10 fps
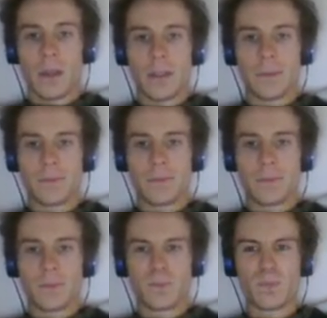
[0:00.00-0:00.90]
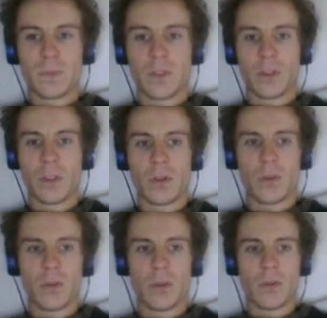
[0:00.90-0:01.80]
Um,
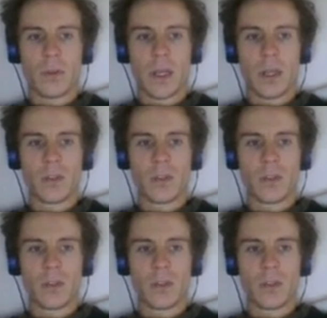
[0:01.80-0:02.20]
so